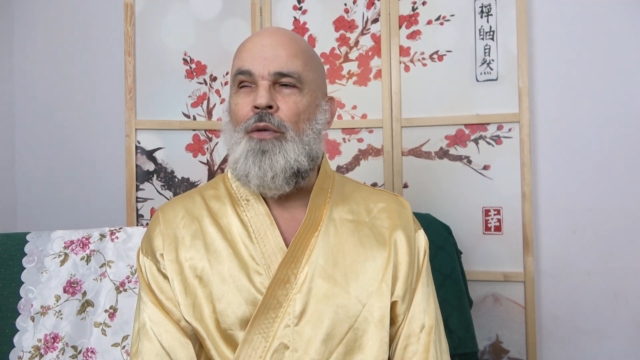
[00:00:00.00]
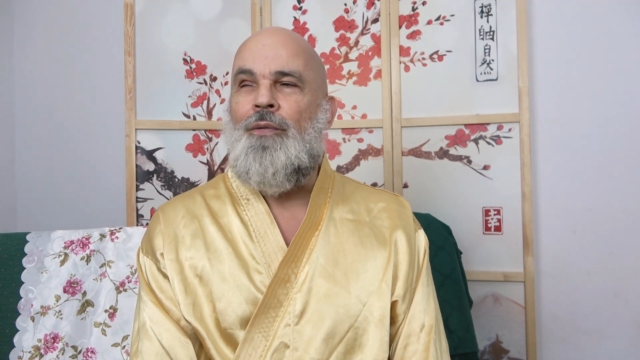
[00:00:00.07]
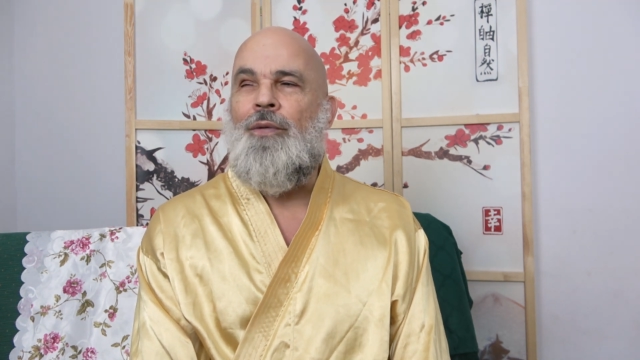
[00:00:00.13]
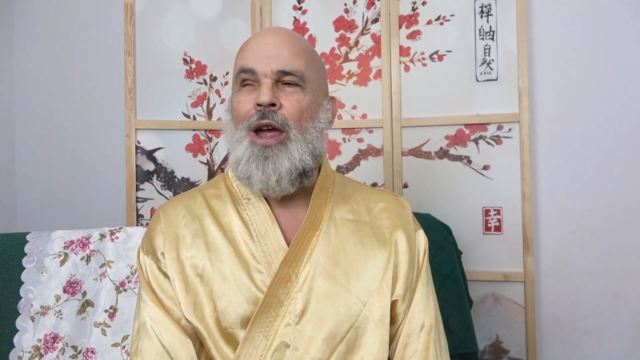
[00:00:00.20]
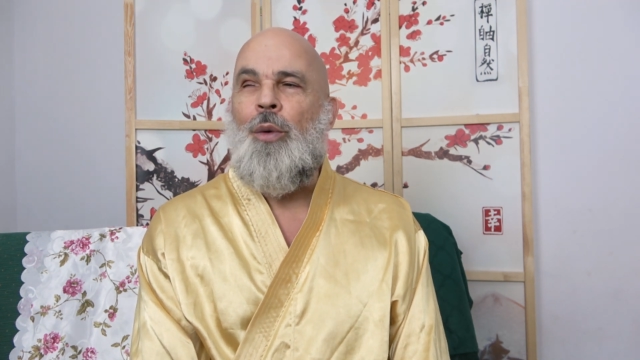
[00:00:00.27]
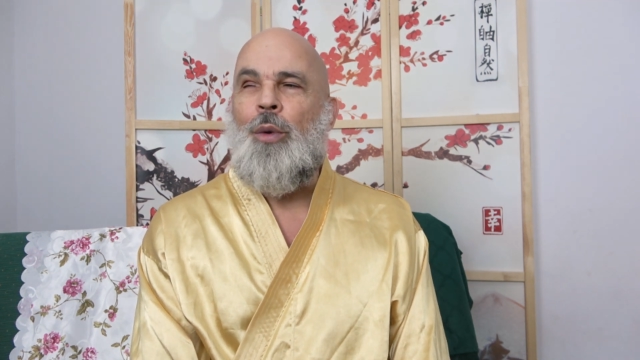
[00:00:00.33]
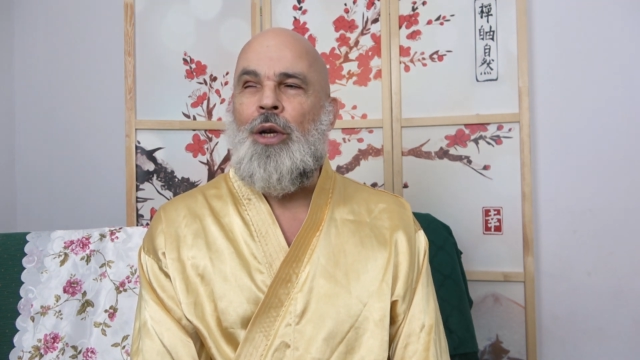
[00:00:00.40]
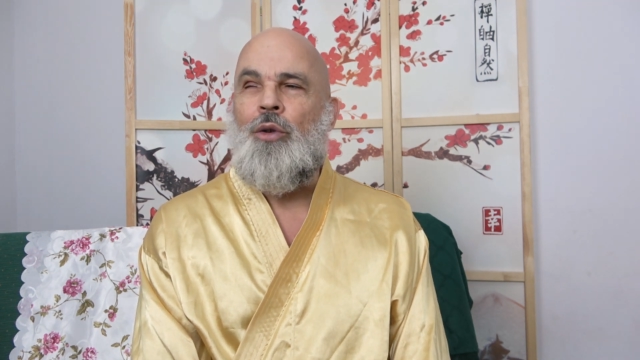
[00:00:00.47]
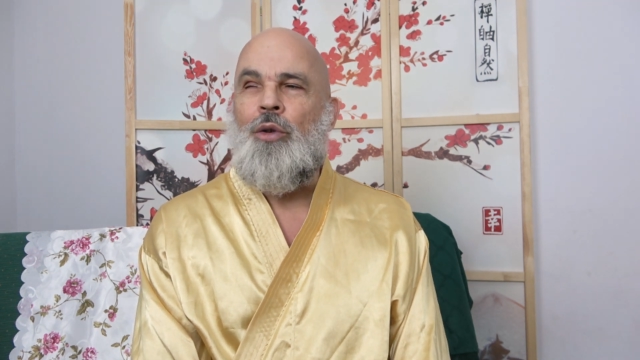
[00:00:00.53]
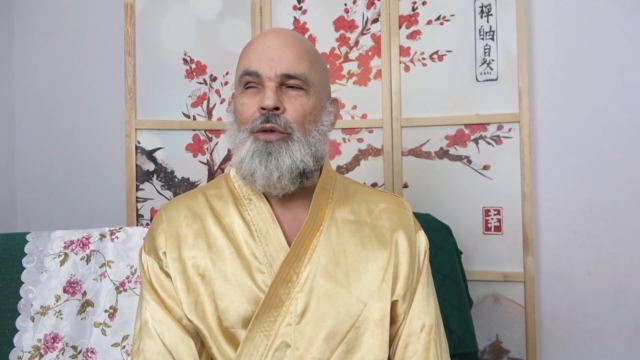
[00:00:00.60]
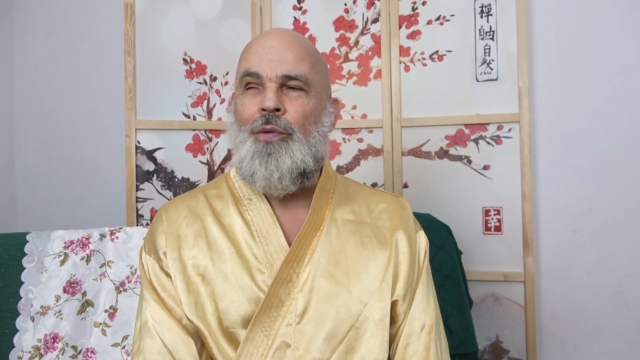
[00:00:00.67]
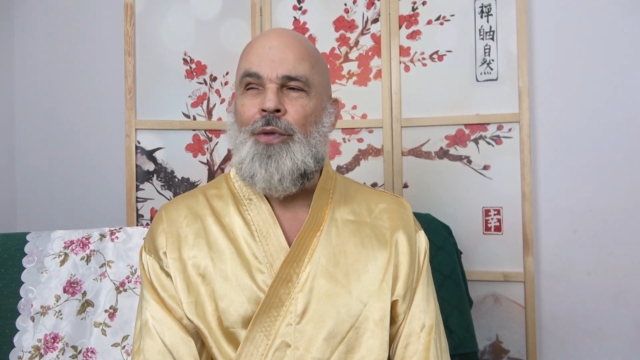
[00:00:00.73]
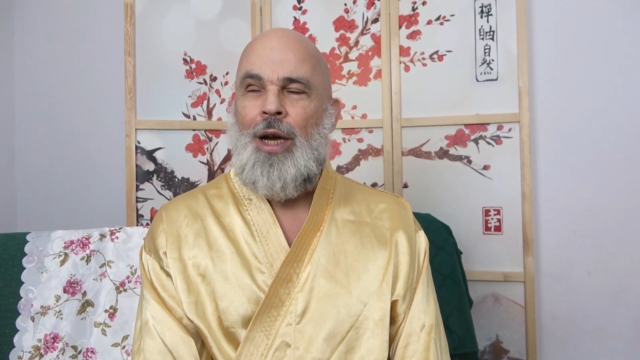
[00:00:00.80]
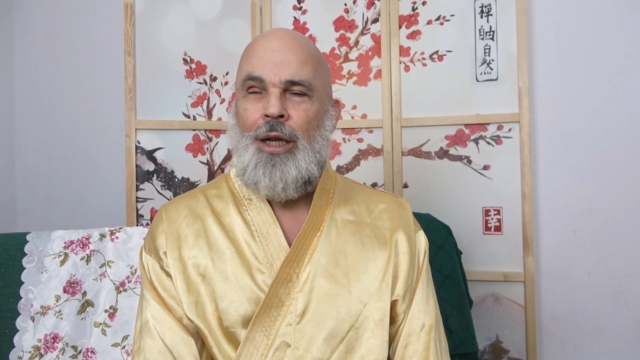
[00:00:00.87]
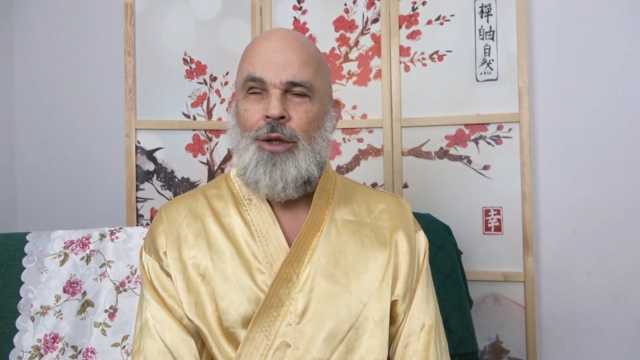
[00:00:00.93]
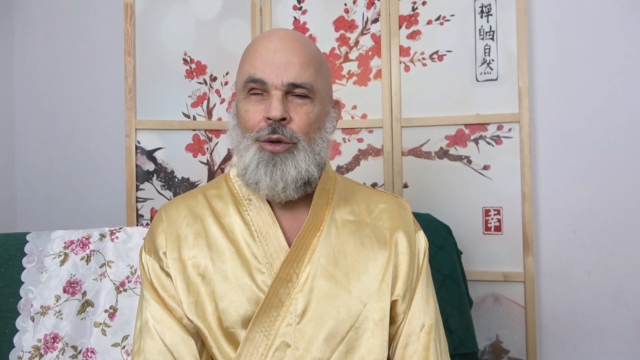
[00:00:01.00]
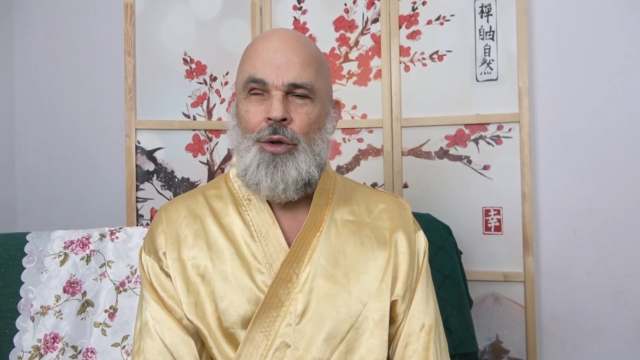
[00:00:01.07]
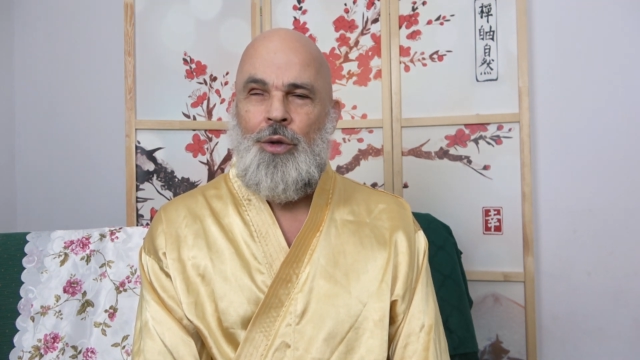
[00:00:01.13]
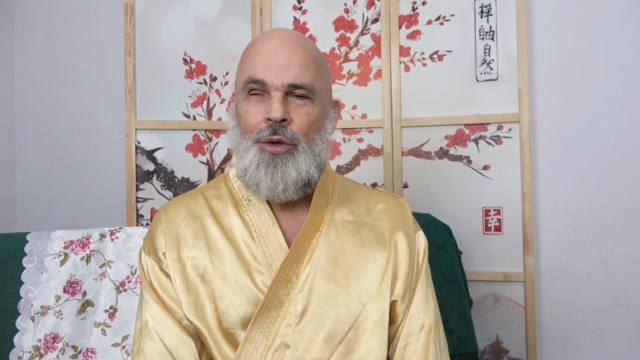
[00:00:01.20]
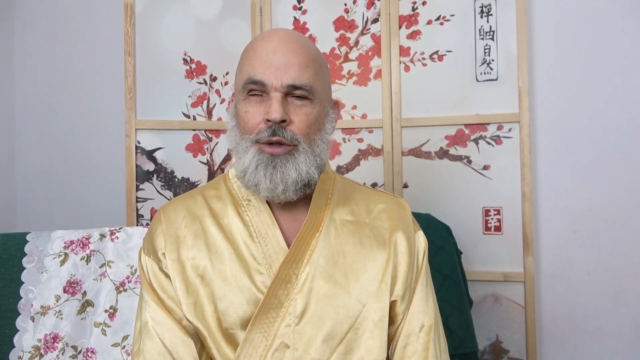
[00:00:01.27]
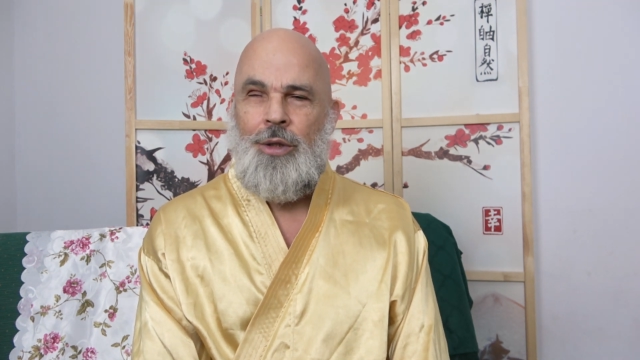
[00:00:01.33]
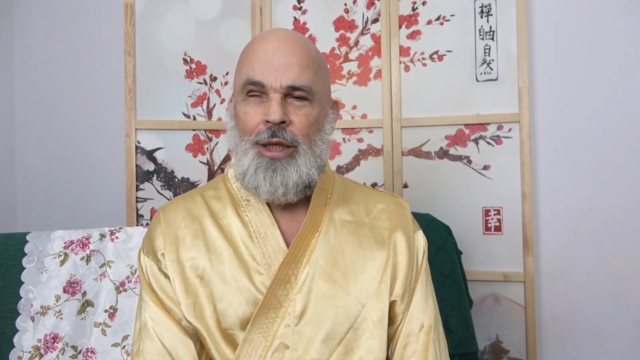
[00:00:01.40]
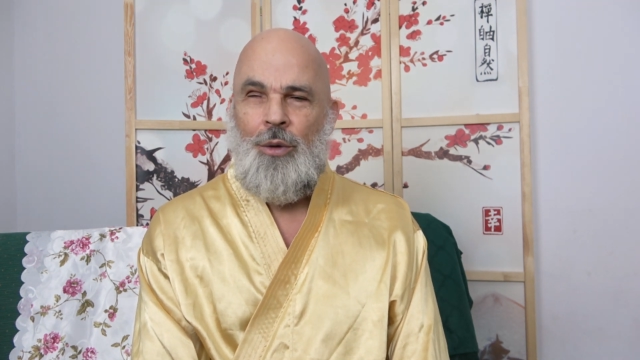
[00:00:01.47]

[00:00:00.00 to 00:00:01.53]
very good fighters,